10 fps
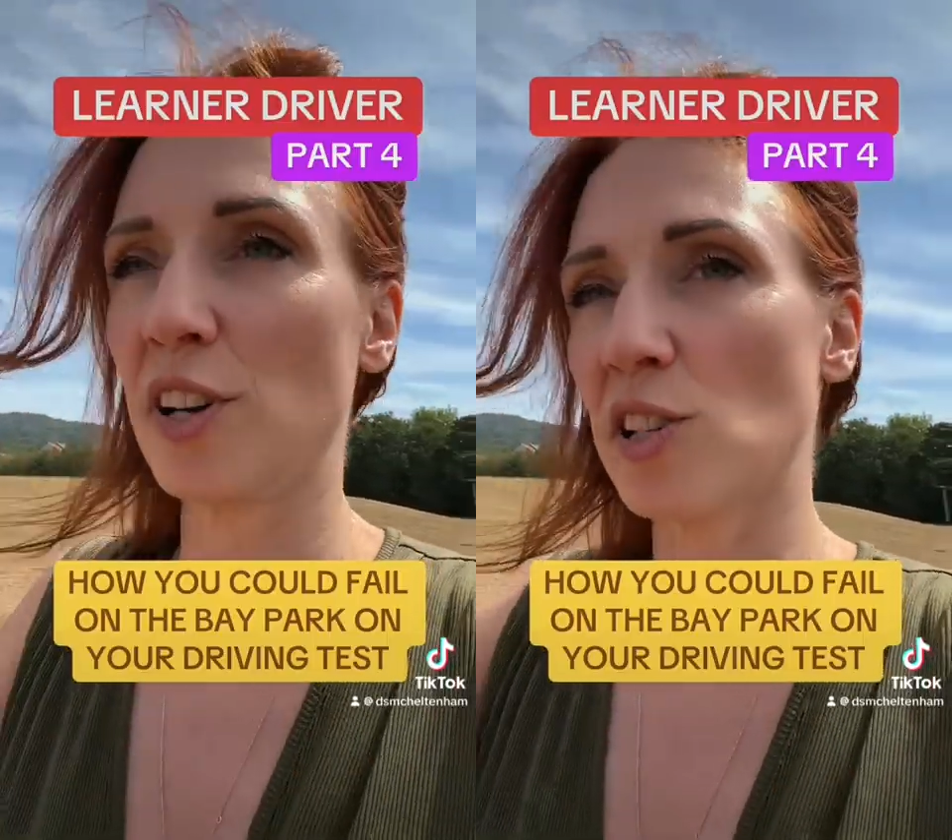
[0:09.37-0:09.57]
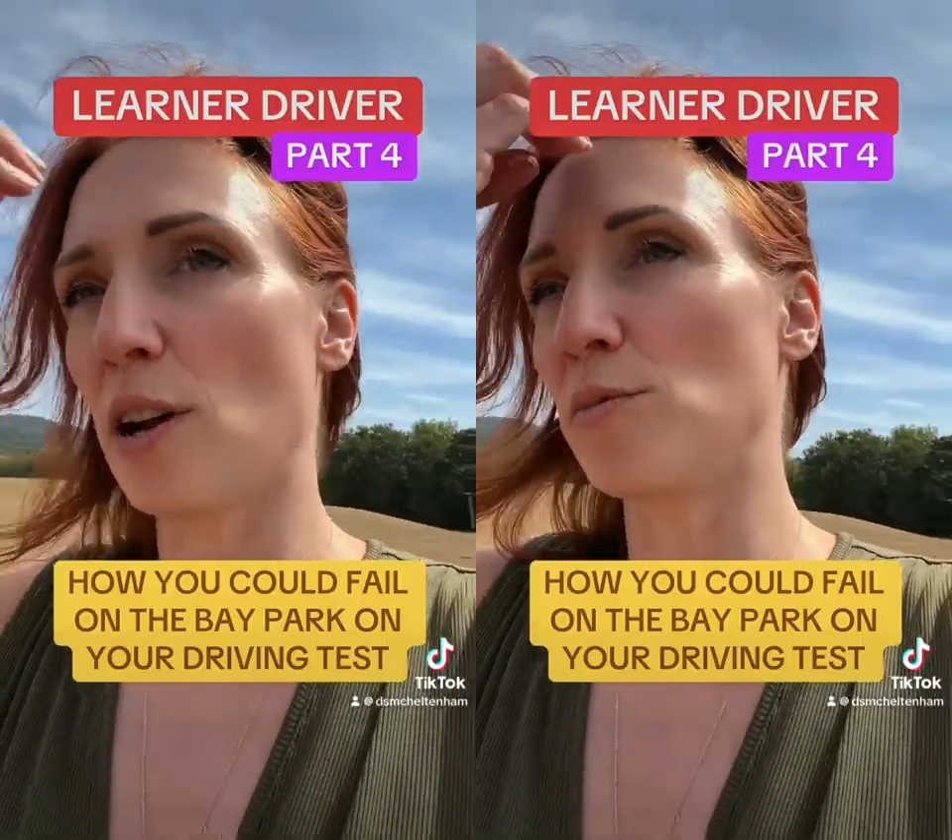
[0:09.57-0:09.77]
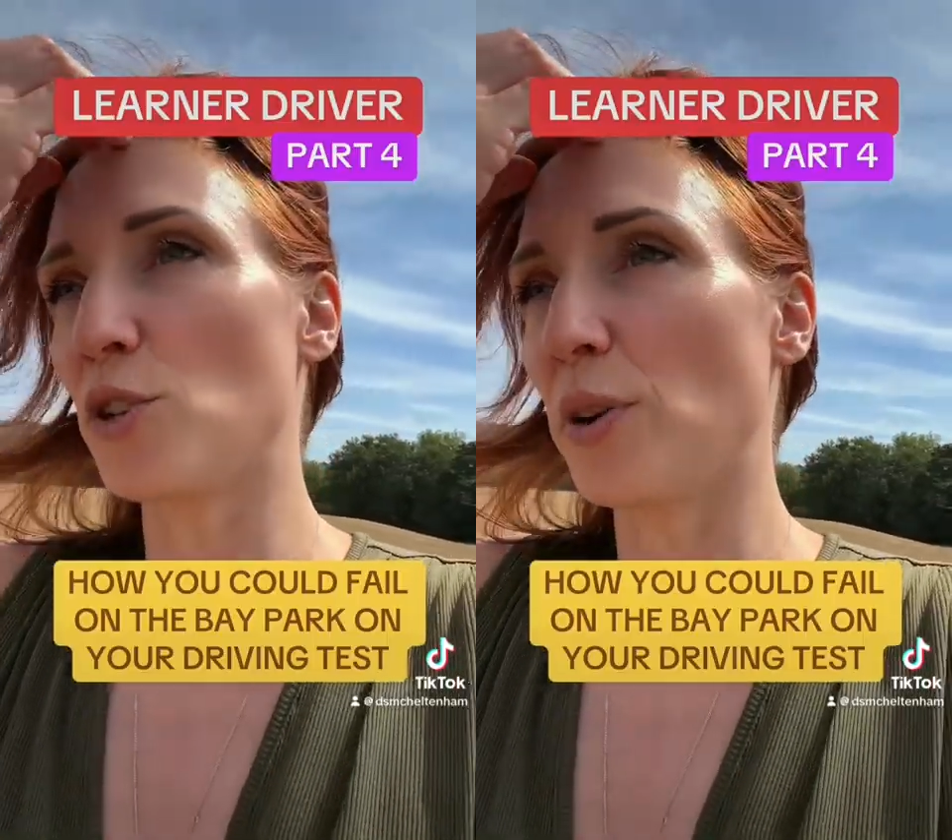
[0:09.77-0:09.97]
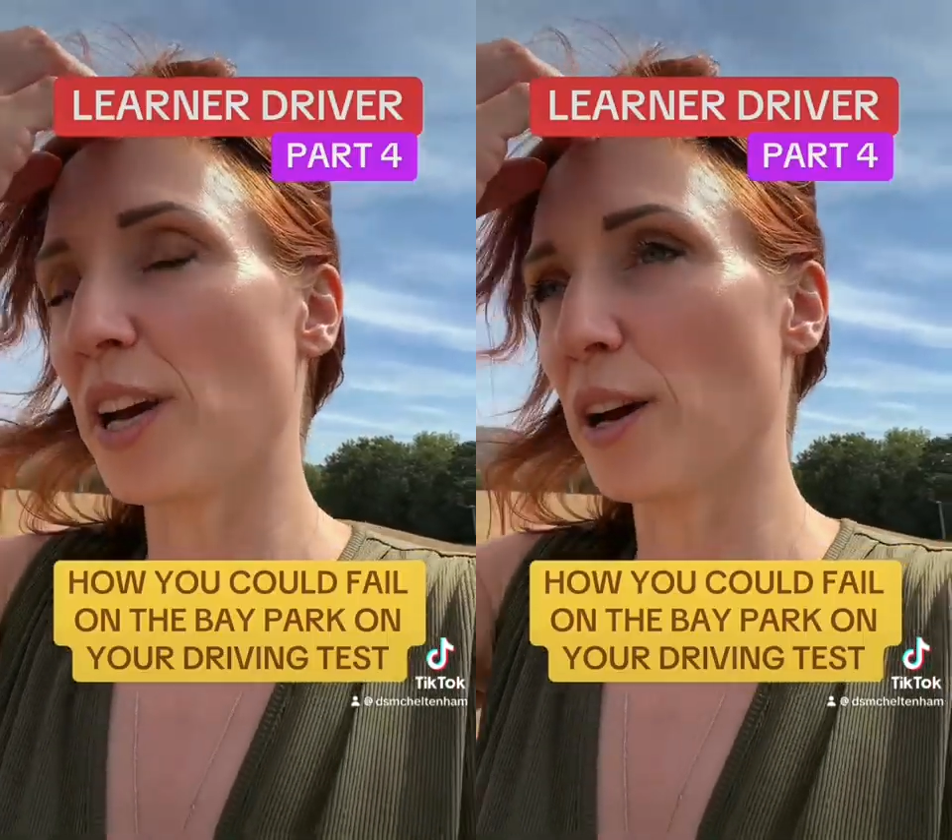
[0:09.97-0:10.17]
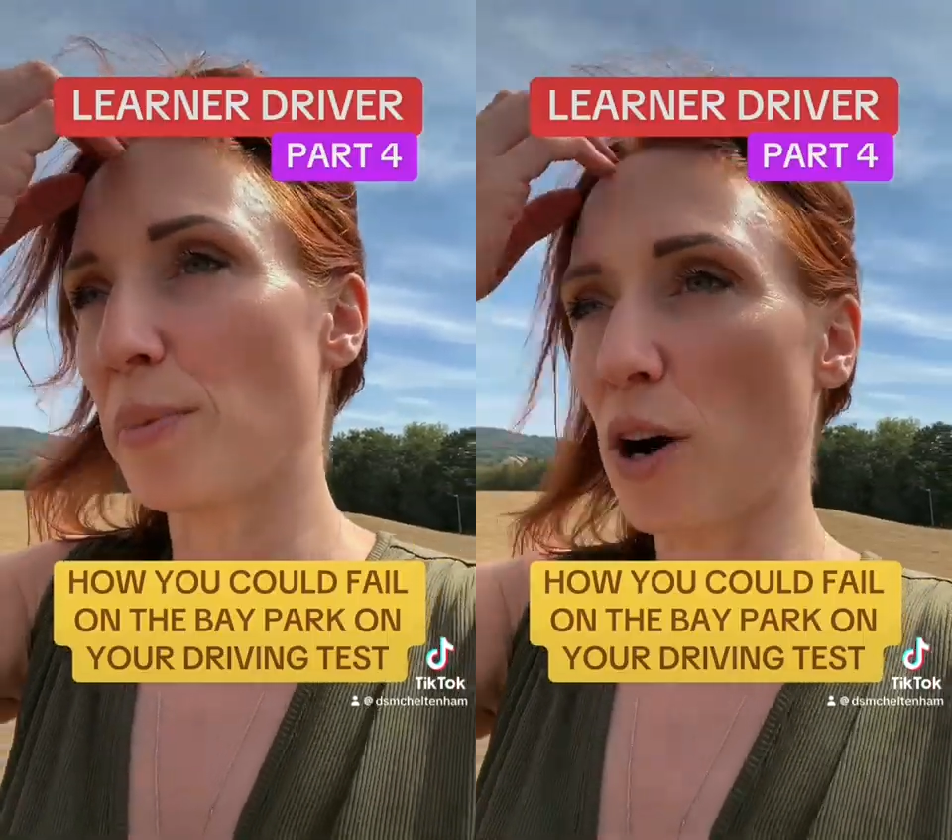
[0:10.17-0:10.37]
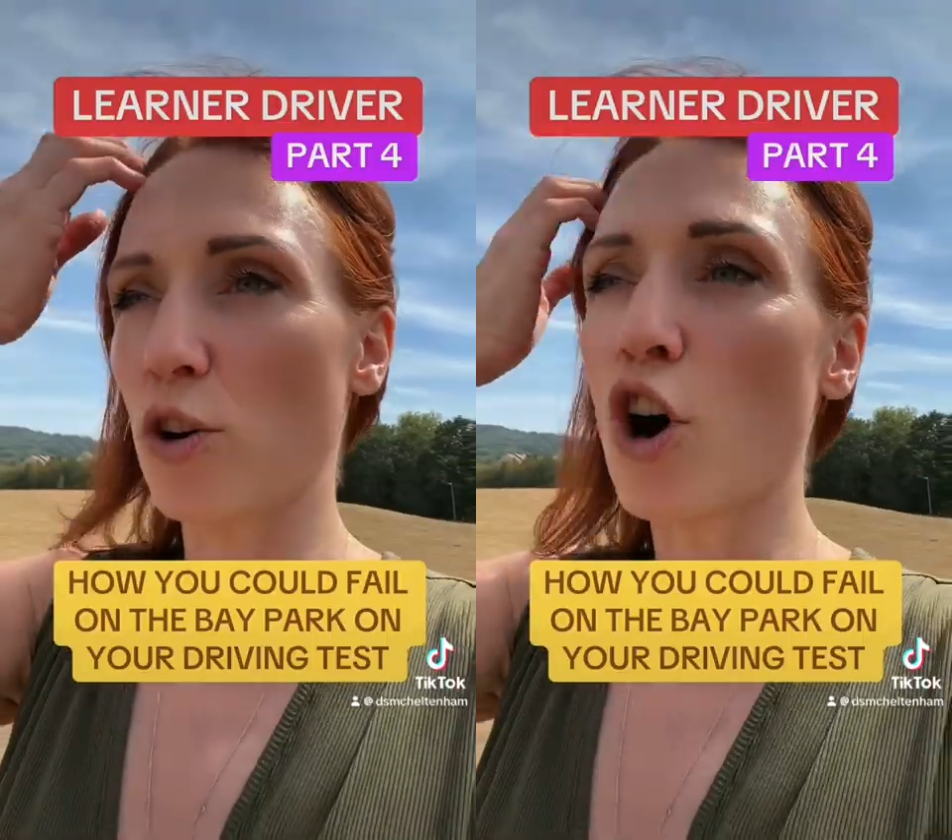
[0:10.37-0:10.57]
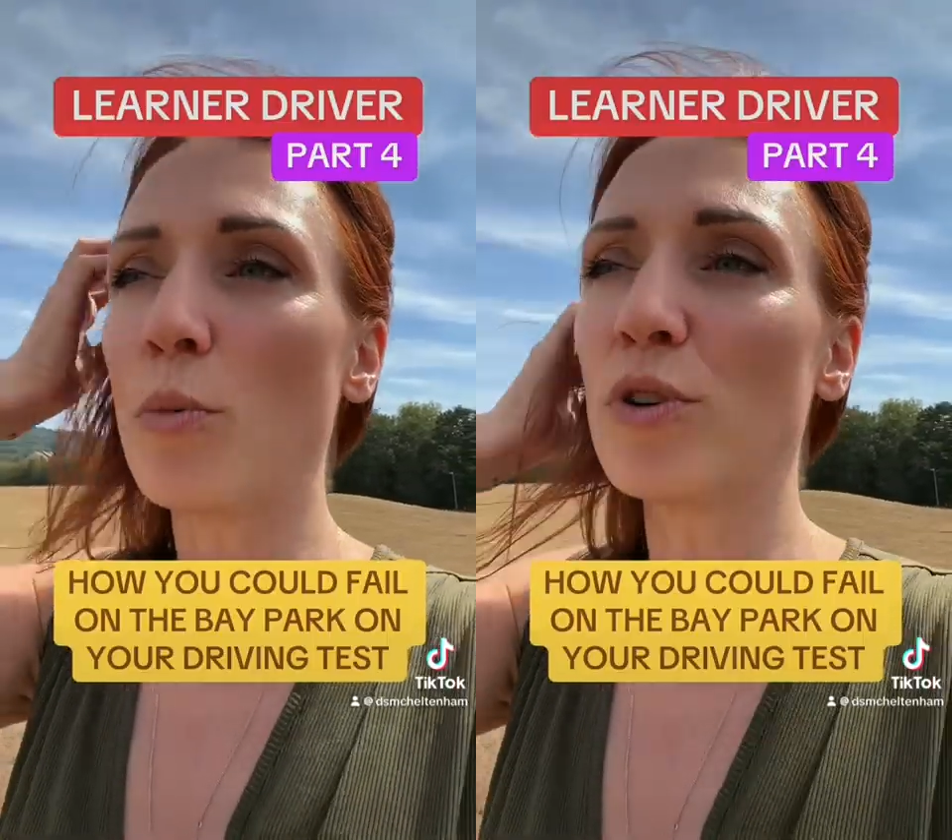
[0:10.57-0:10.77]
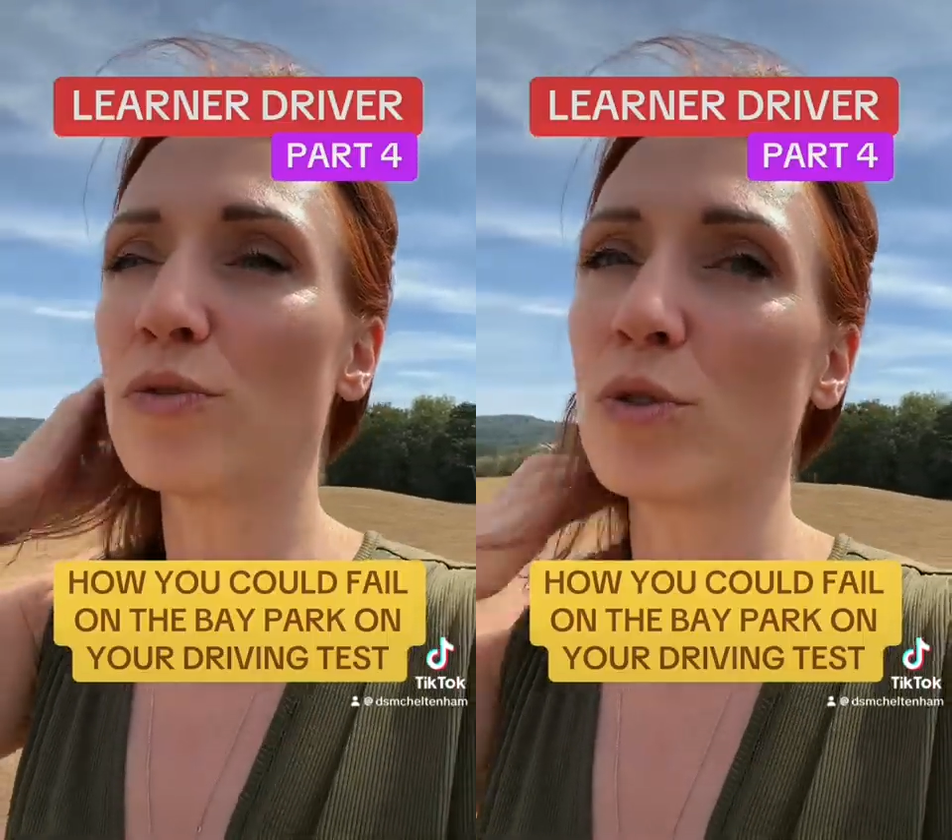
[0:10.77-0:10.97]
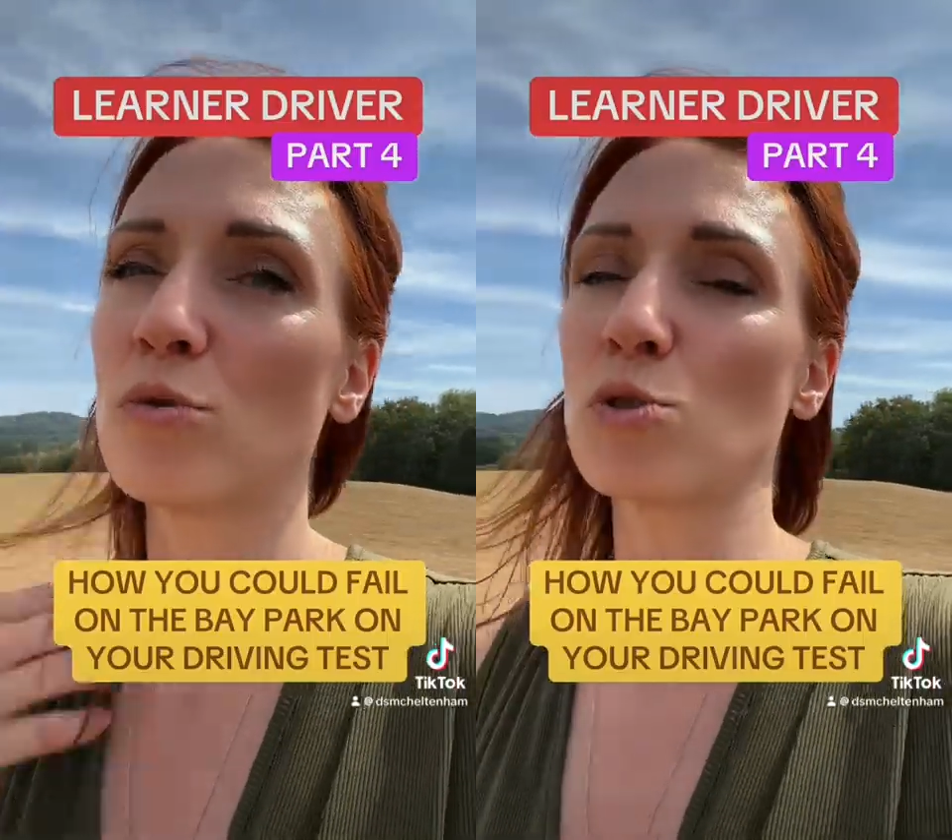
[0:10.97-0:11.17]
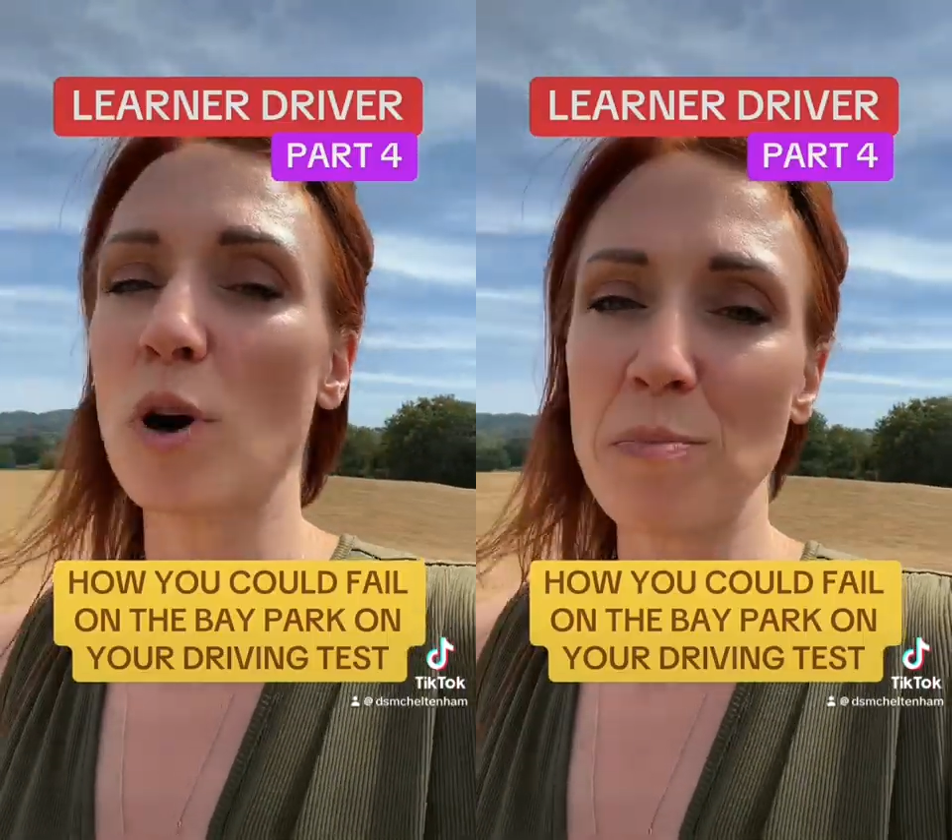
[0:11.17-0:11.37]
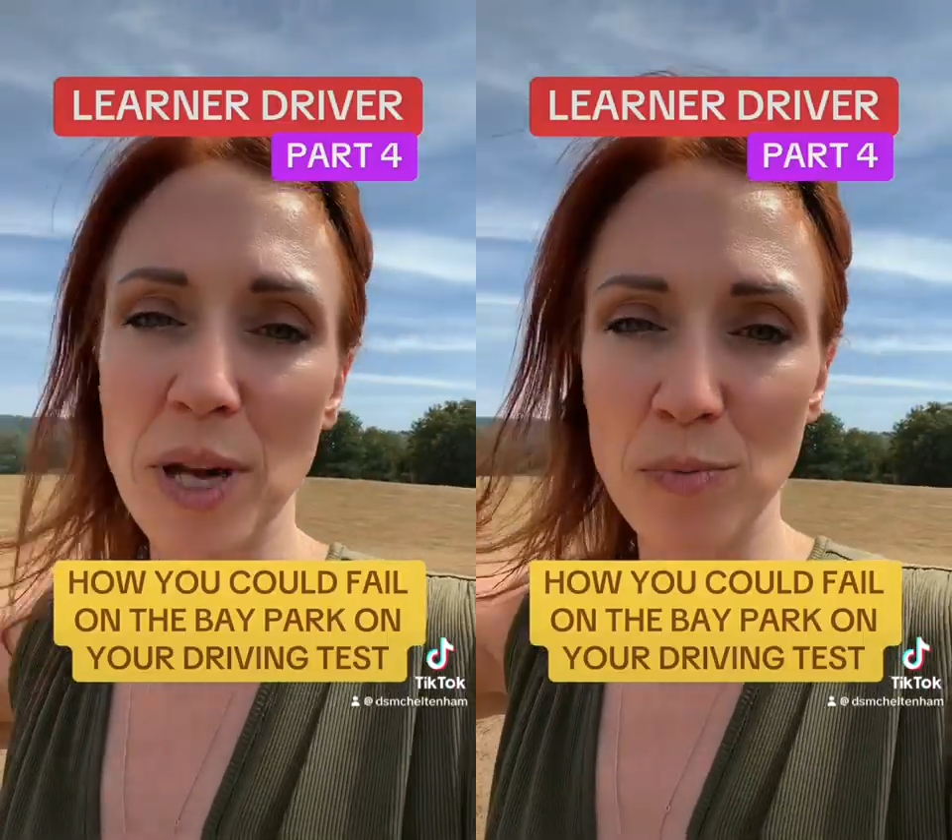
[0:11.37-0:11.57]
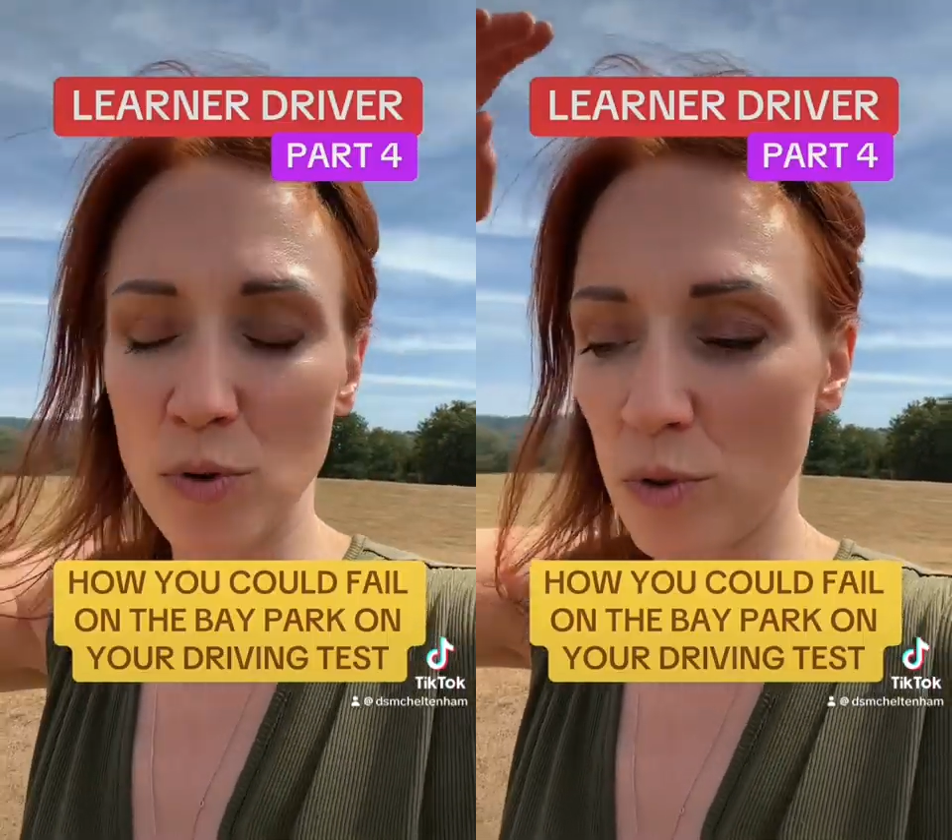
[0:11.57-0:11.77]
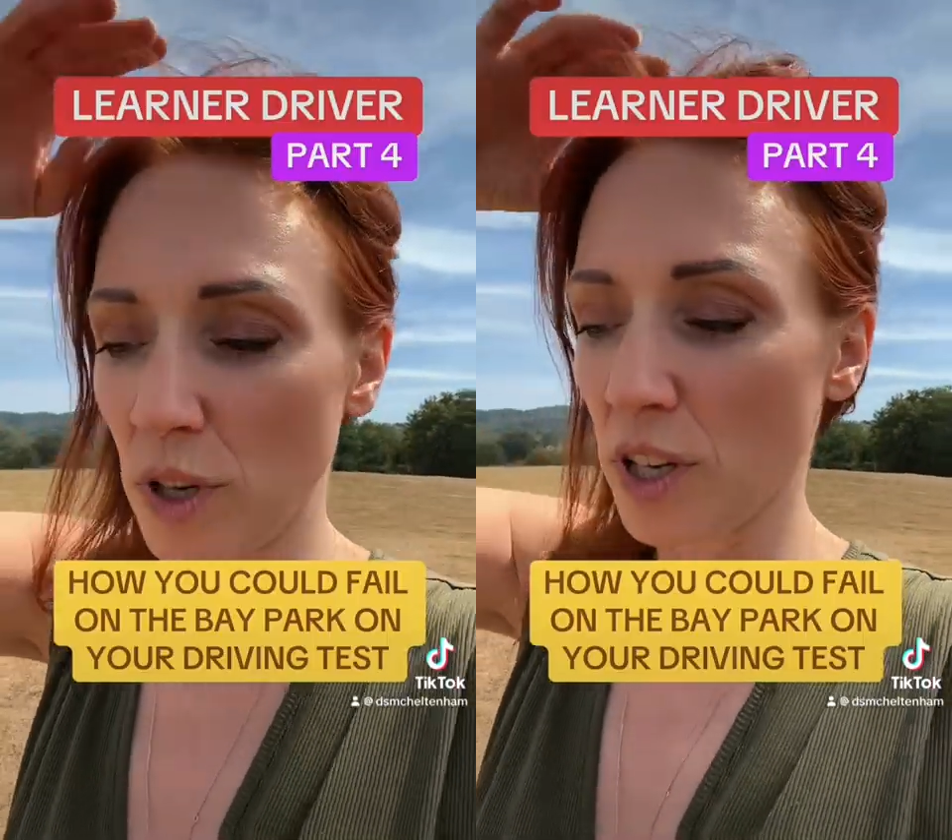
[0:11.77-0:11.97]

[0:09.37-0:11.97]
that I'm doing about common faults why people